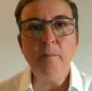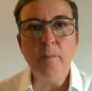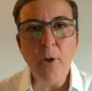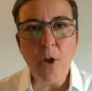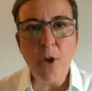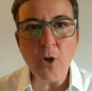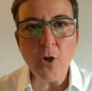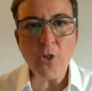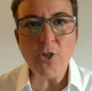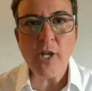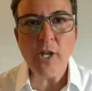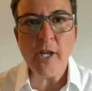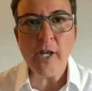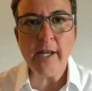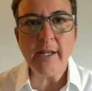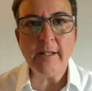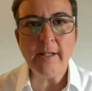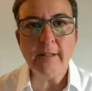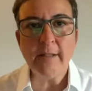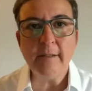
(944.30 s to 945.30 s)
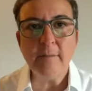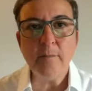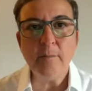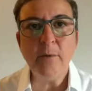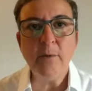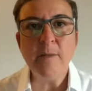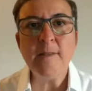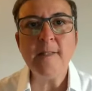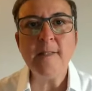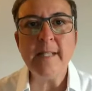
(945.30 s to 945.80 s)
Blockchain
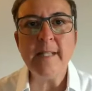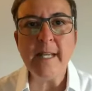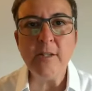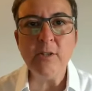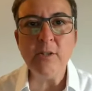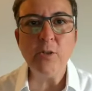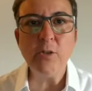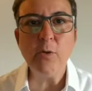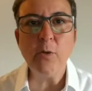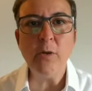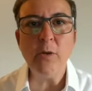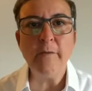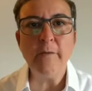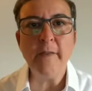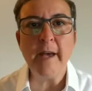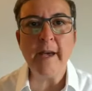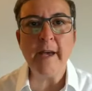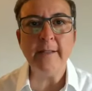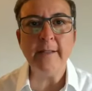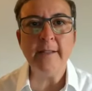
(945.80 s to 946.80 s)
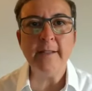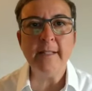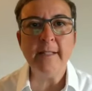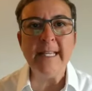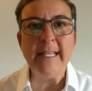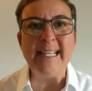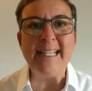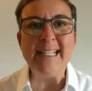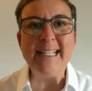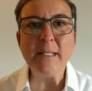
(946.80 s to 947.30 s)
puts an end to all of that.
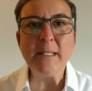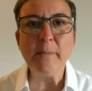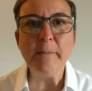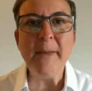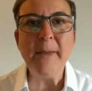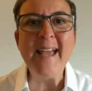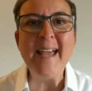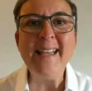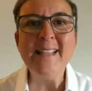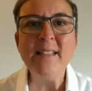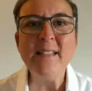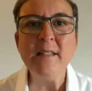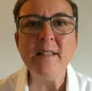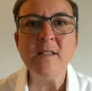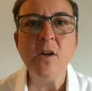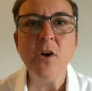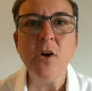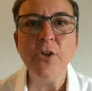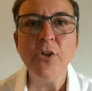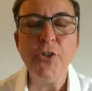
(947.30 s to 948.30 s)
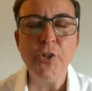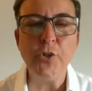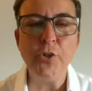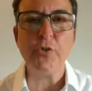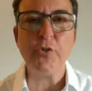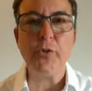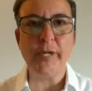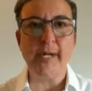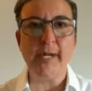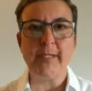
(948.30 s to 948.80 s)
It depends on your
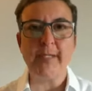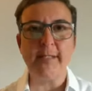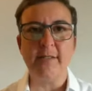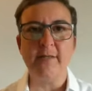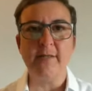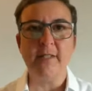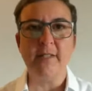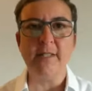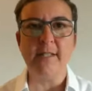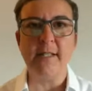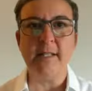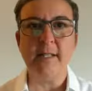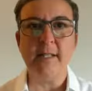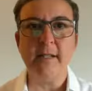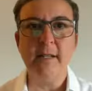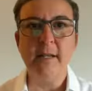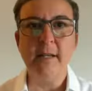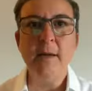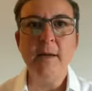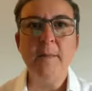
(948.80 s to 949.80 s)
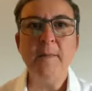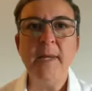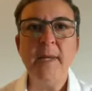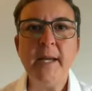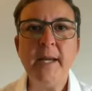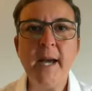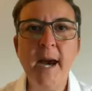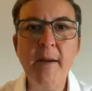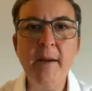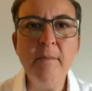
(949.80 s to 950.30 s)
creativity.
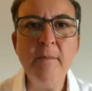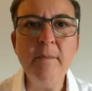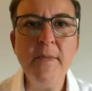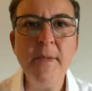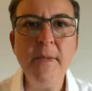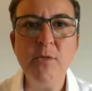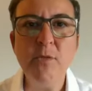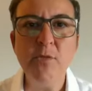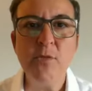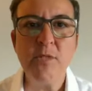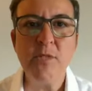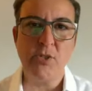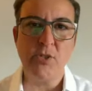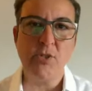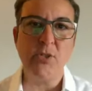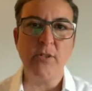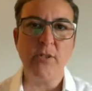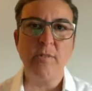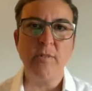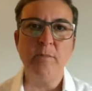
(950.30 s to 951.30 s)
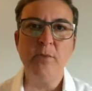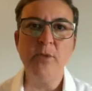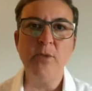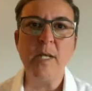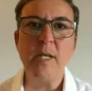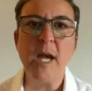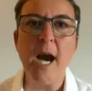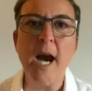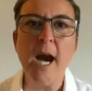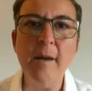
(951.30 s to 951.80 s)
Become the musician,
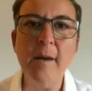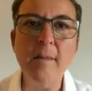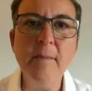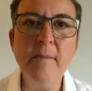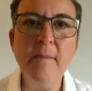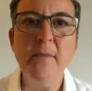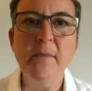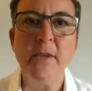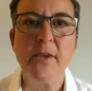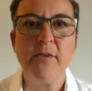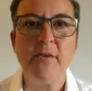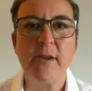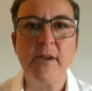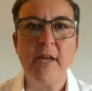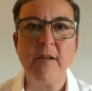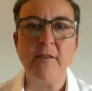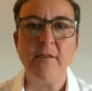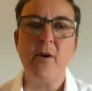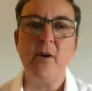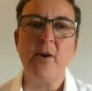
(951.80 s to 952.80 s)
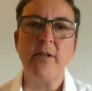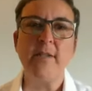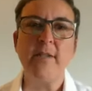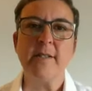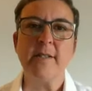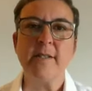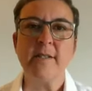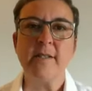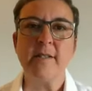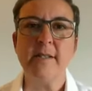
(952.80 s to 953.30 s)
become the creative
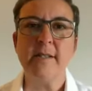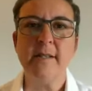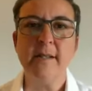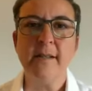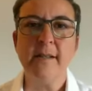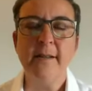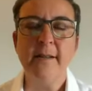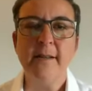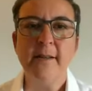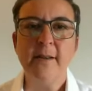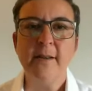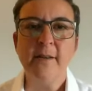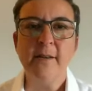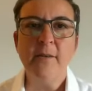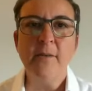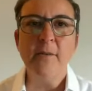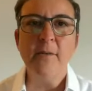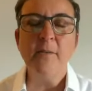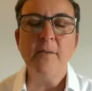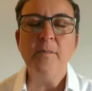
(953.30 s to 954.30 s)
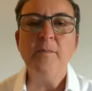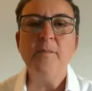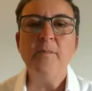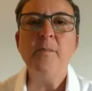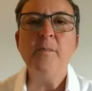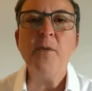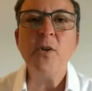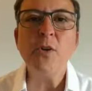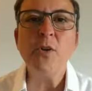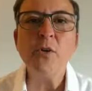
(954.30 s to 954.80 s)
artist.
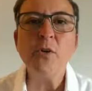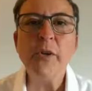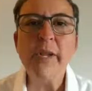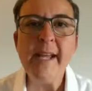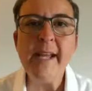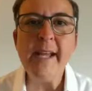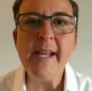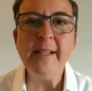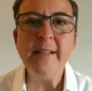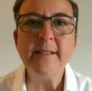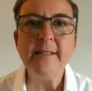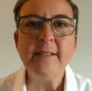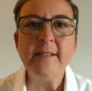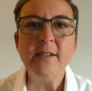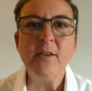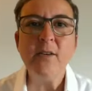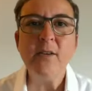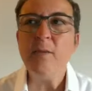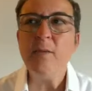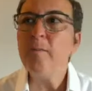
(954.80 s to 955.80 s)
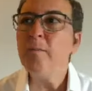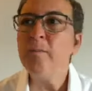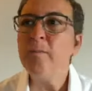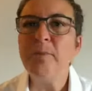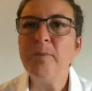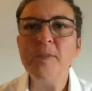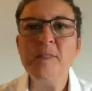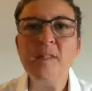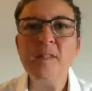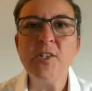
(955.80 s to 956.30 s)
Create
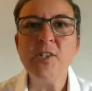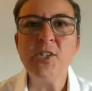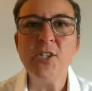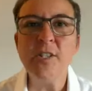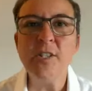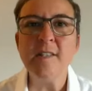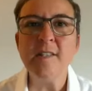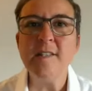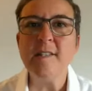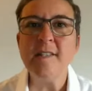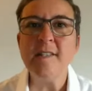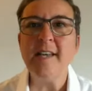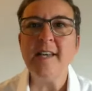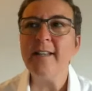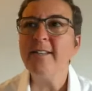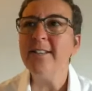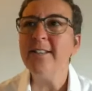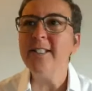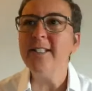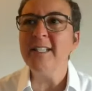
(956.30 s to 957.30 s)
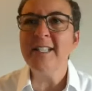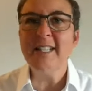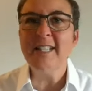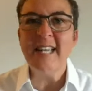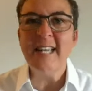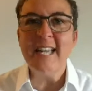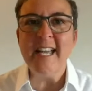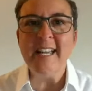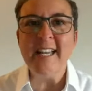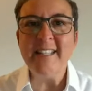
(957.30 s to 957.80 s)
positions and
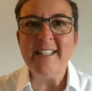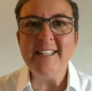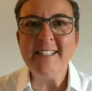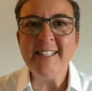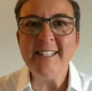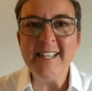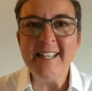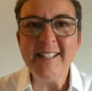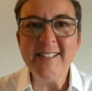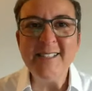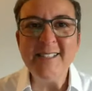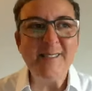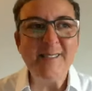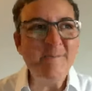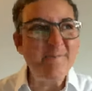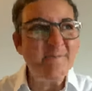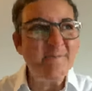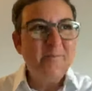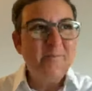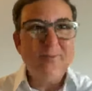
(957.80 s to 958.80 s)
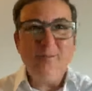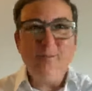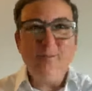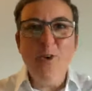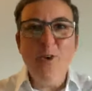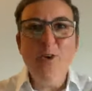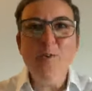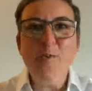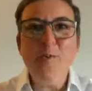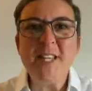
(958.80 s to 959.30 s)
and and
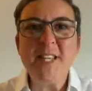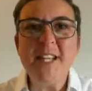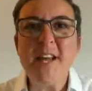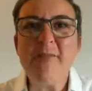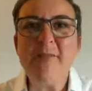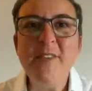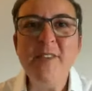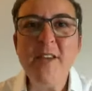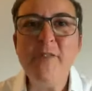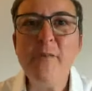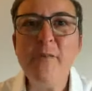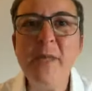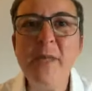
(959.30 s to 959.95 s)
forms that have never